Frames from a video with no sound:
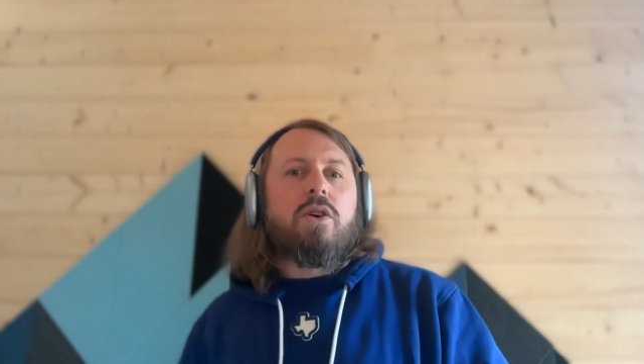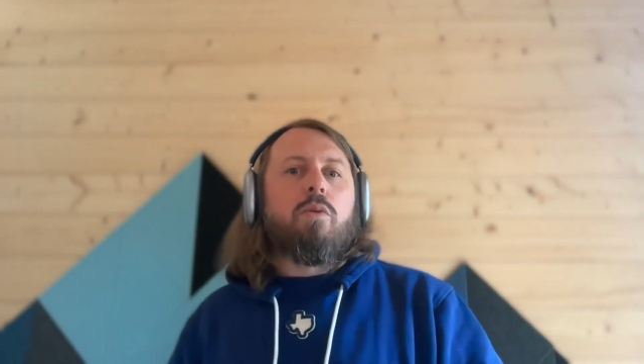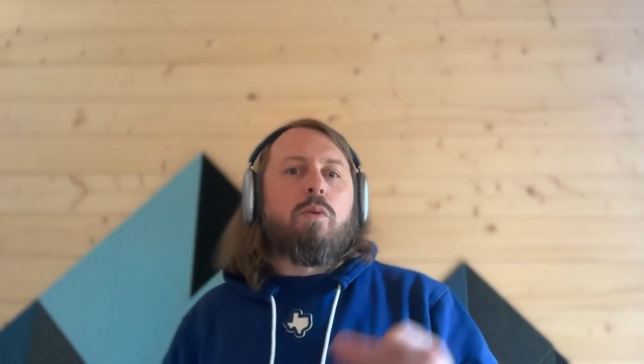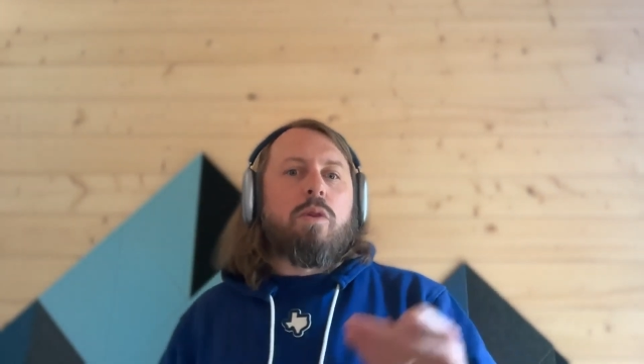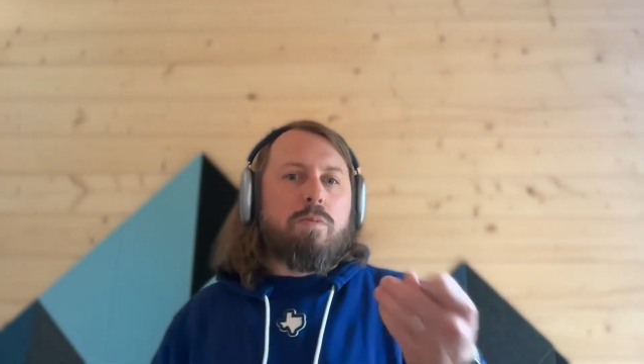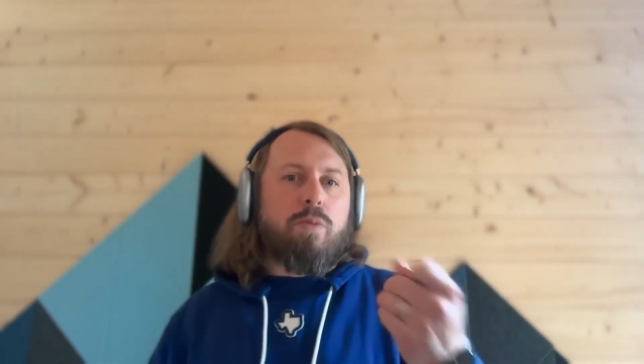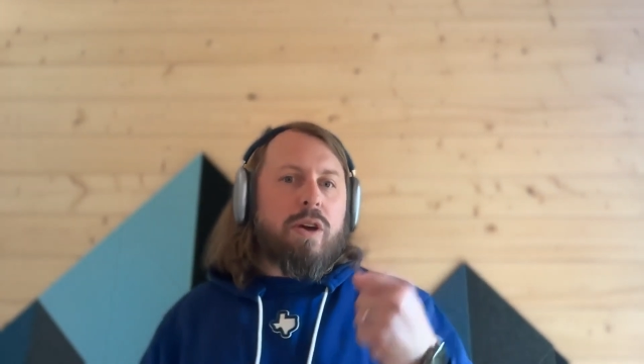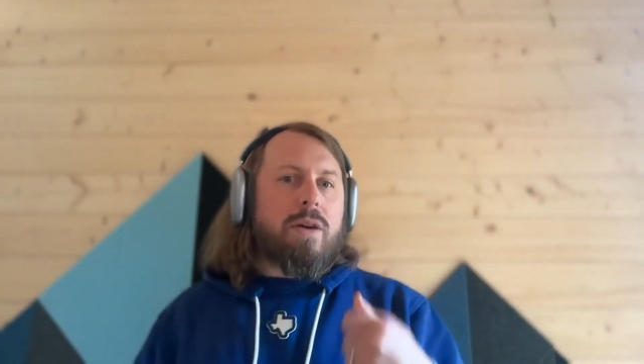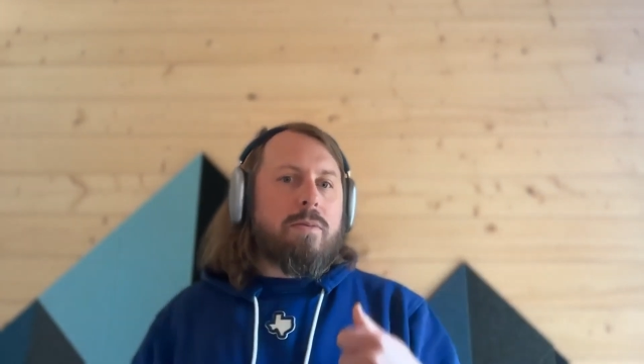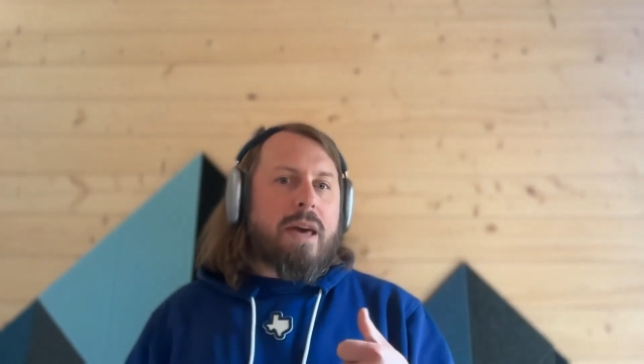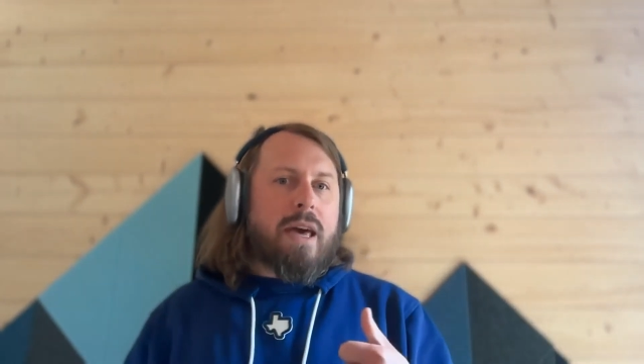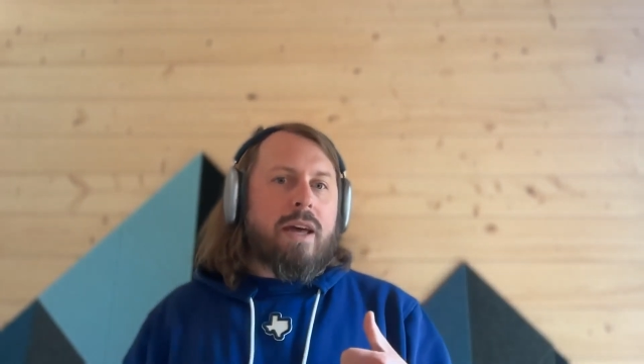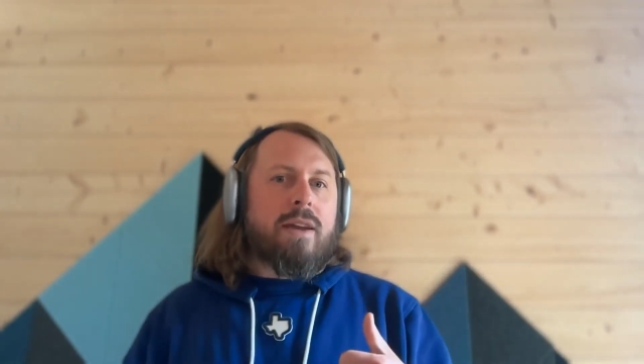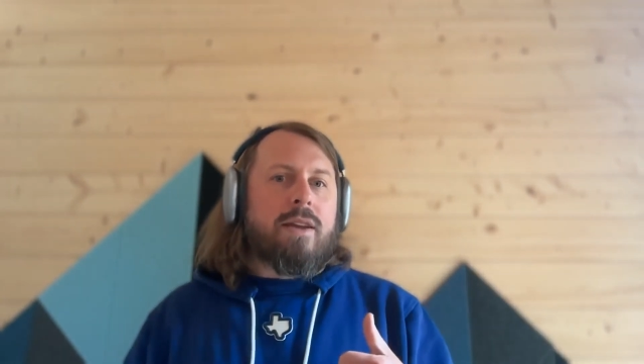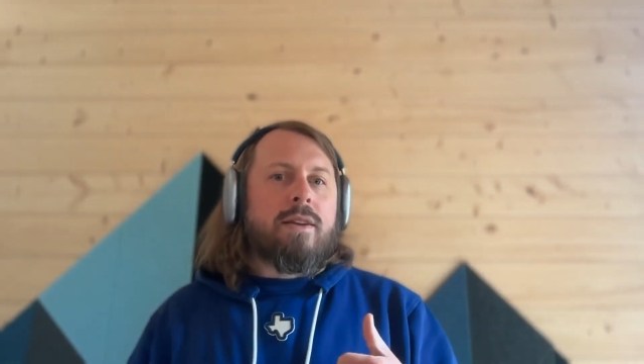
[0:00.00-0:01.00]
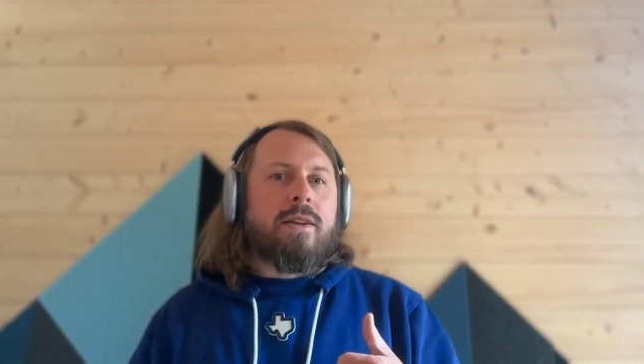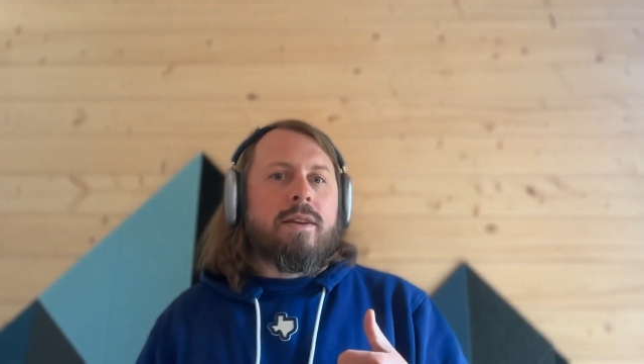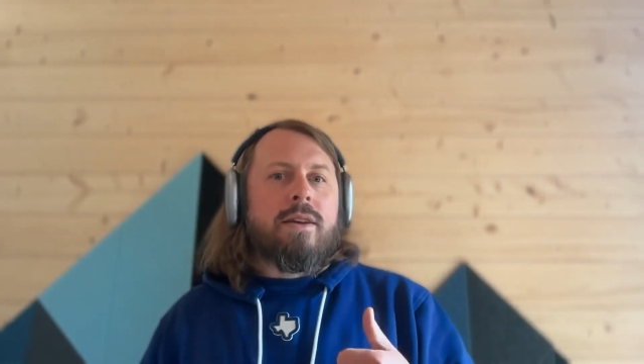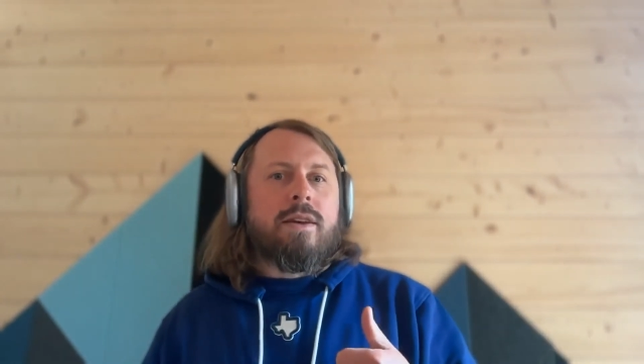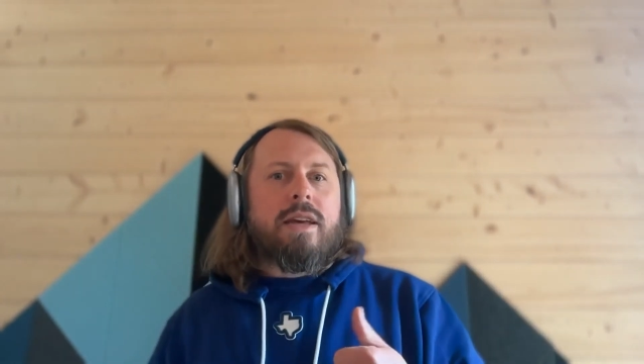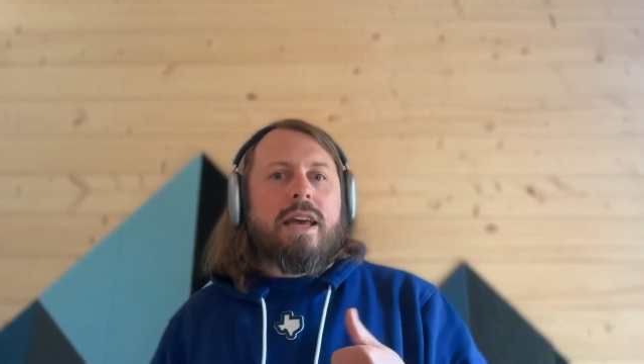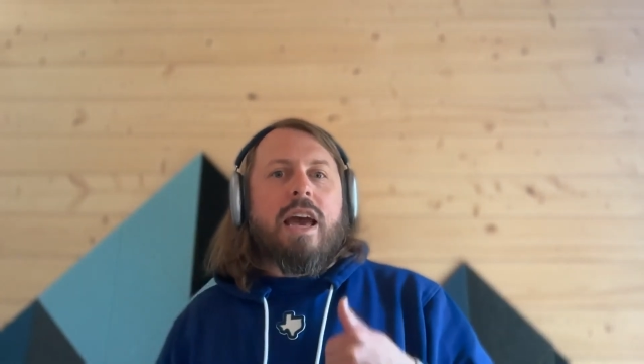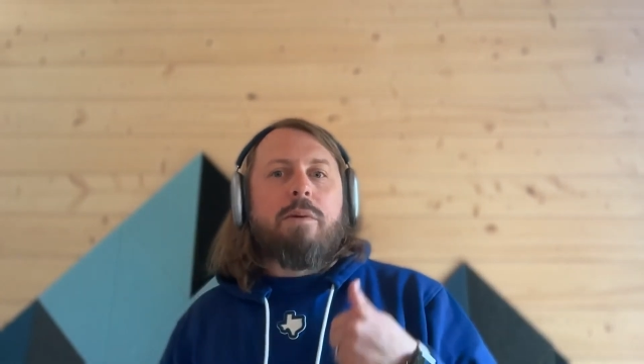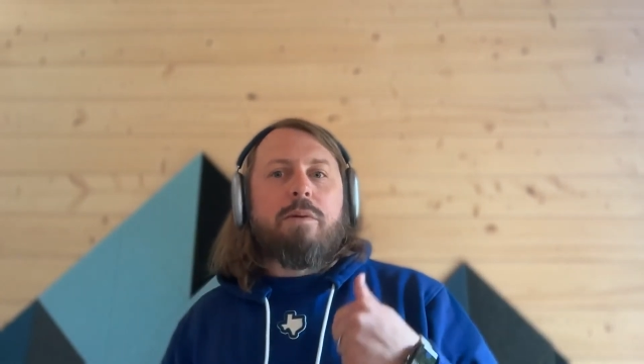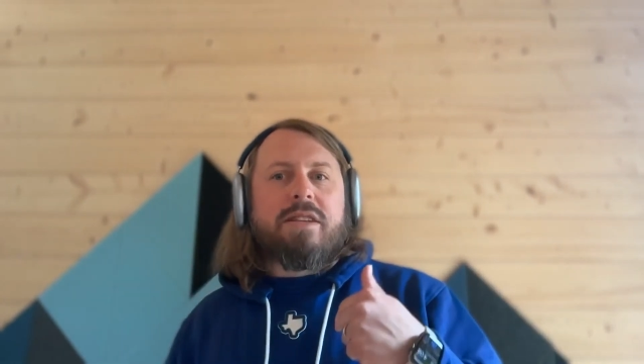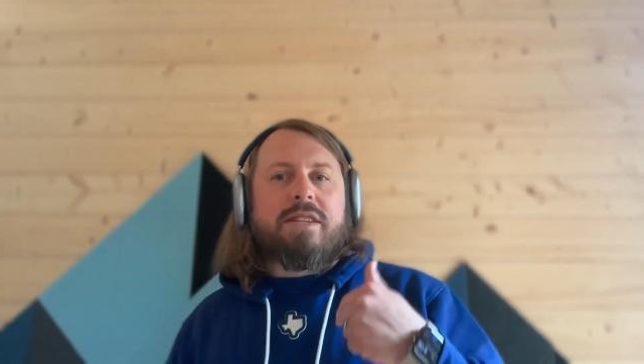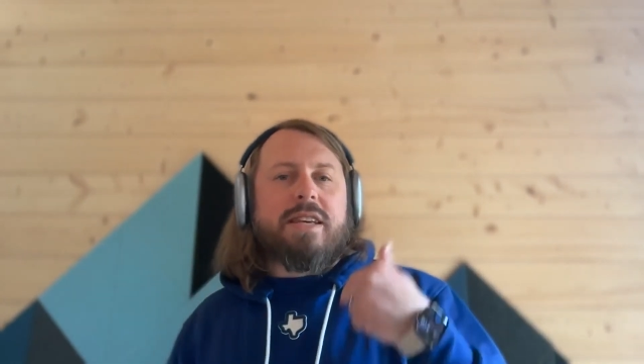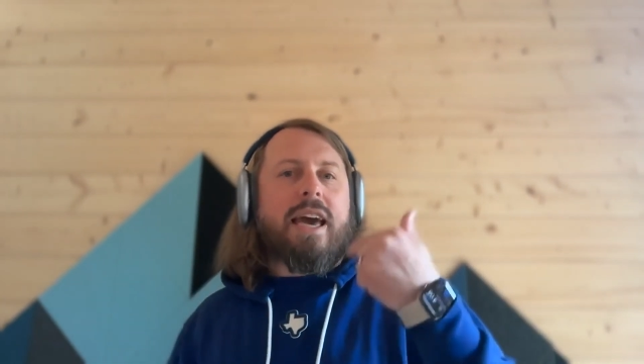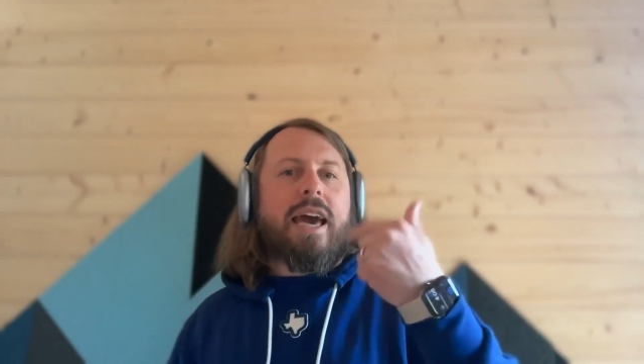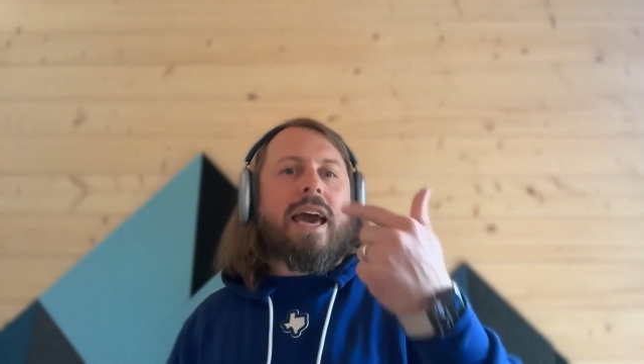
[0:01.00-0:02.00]
We'd bring them in, and we'd
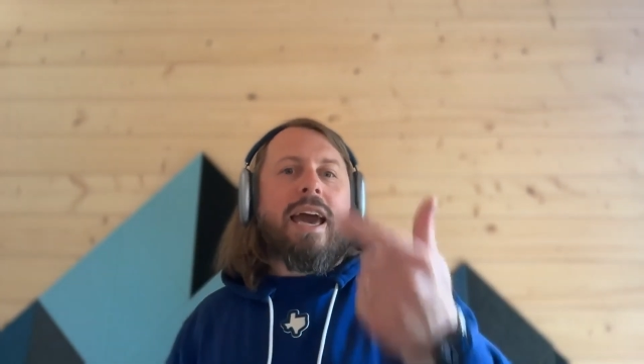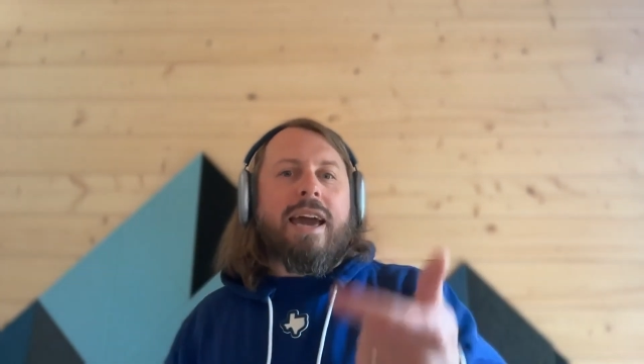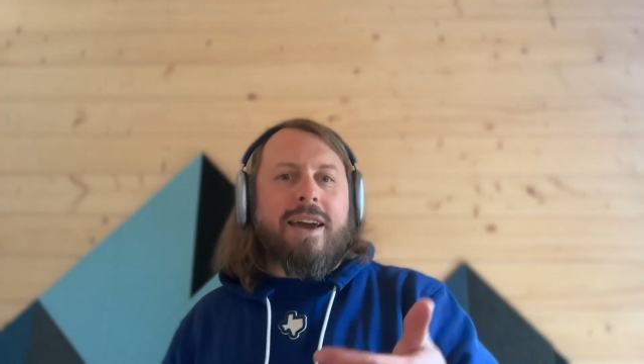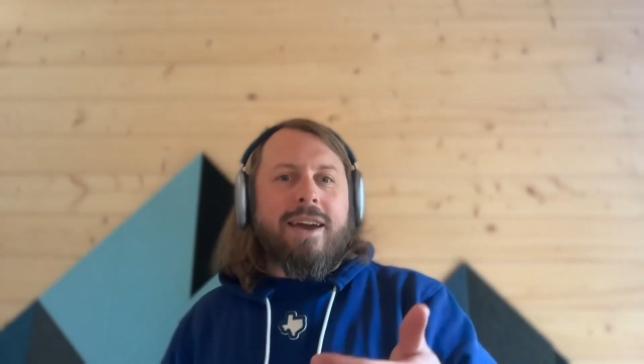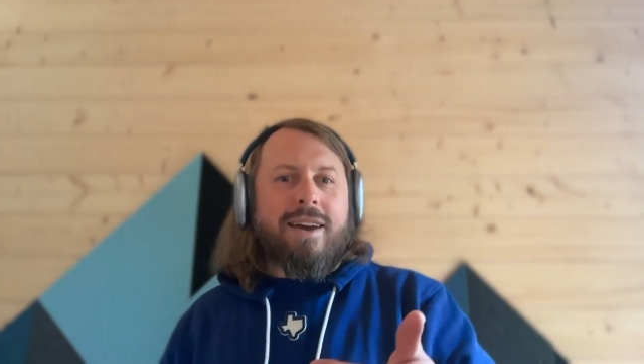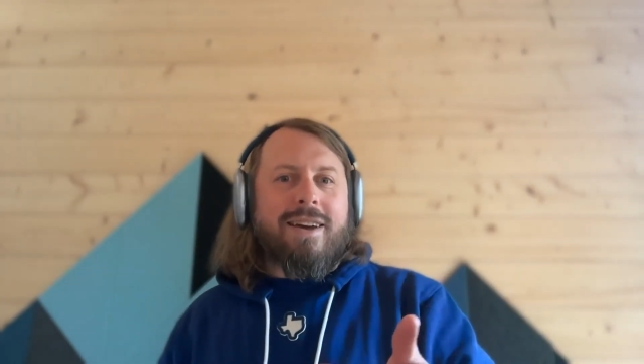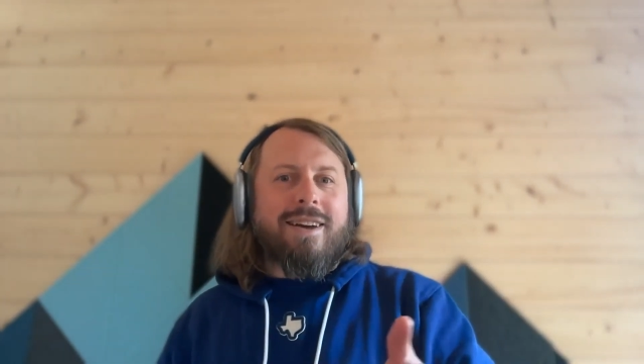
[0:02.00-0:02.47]
say, hey,